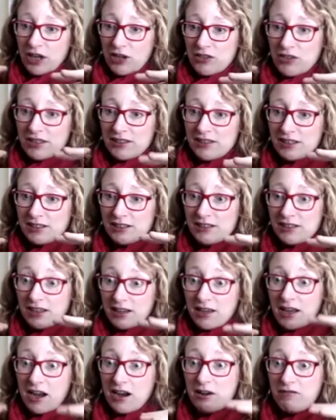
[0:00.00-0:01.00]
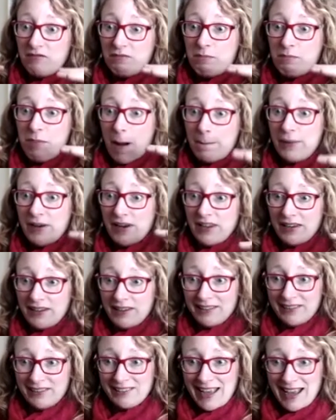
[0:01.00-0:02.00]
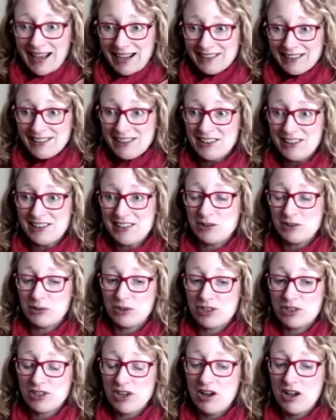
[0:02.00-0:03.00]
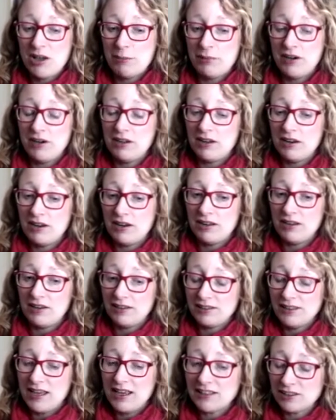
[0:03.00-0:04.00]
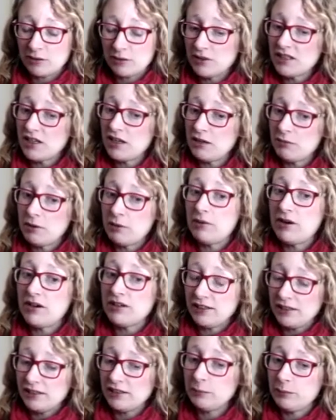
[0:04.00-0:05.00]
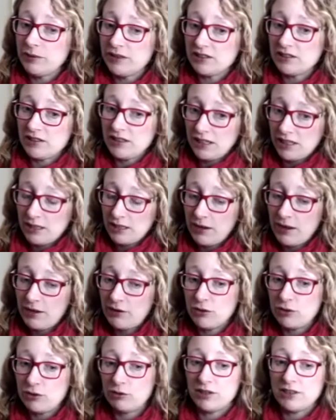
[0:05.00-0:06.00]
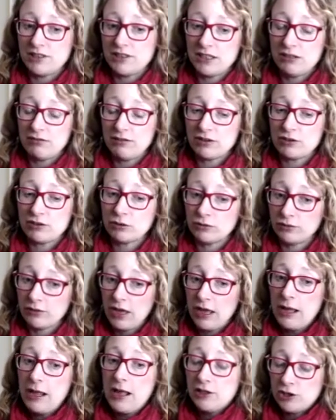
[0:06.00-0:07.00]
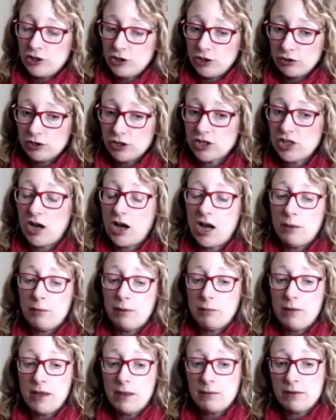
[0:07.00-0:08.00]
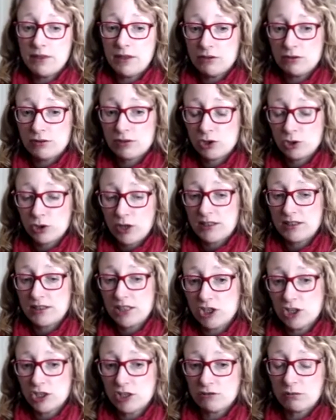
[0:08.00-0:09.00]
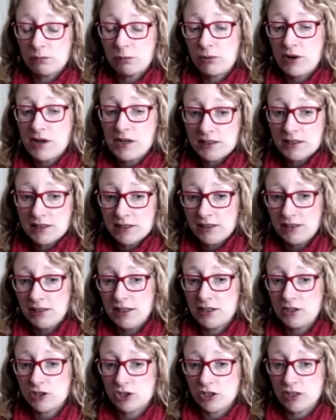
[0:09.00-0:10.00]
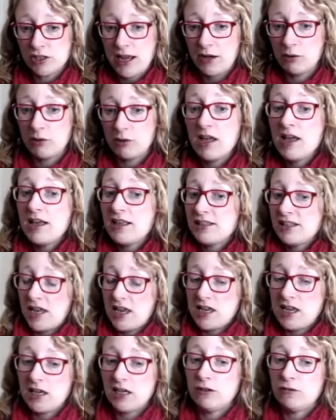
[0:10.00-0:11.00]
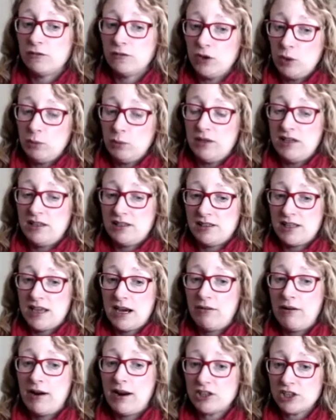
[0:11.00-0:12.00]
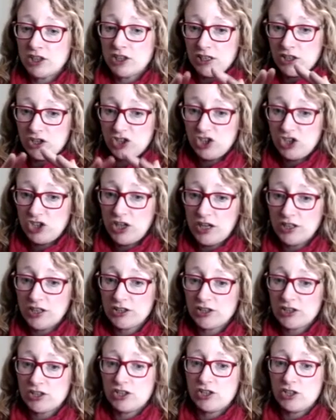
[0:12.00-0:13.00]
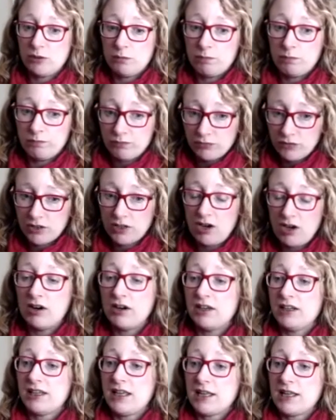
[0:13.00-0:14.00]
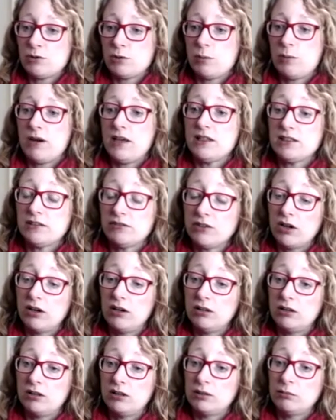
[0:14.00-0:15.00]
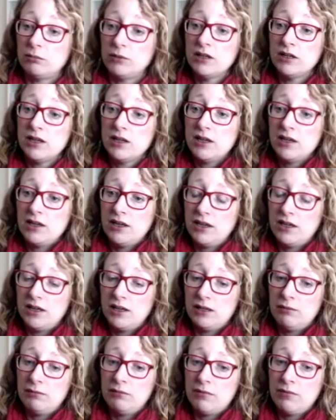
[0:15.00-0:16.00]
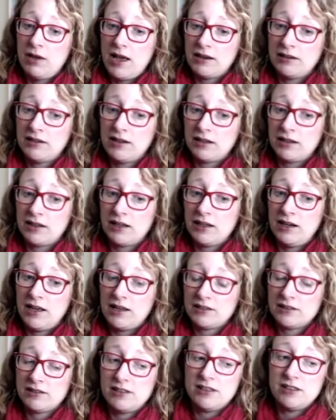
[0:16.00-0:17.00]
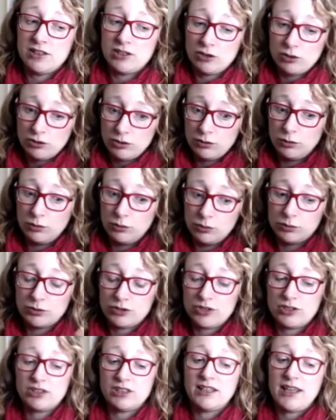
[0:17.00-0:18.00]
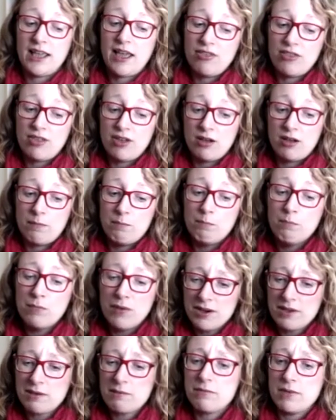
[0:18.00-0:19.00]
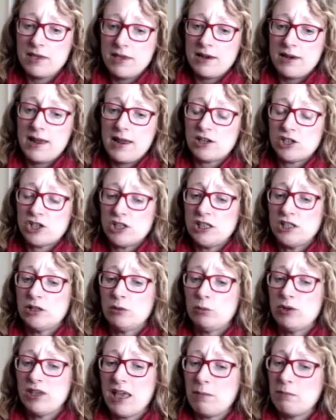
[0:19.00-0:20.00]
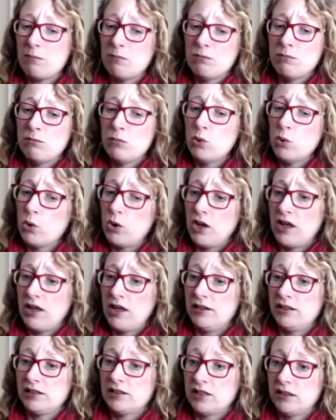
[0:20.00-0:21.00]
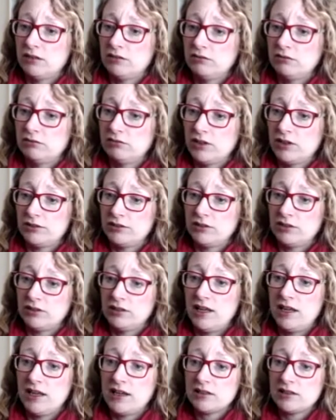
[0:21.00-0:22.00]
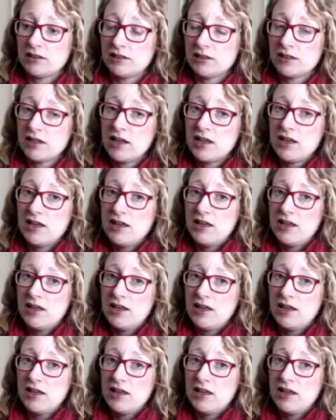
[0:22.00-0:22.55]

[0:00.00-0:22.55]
there's this like kind of bubbling anxiety all the time and I, uh, yeah, so I've been turning my mind a little bit to thinking about your idea around sort of tutor time and maybe those transitions from breaks and lunch and how taking a few minutes there actually just to kind of get to a place of calm mm-hmm. um, and, and collected thought together might mean actually that we get more learning done rather than less. I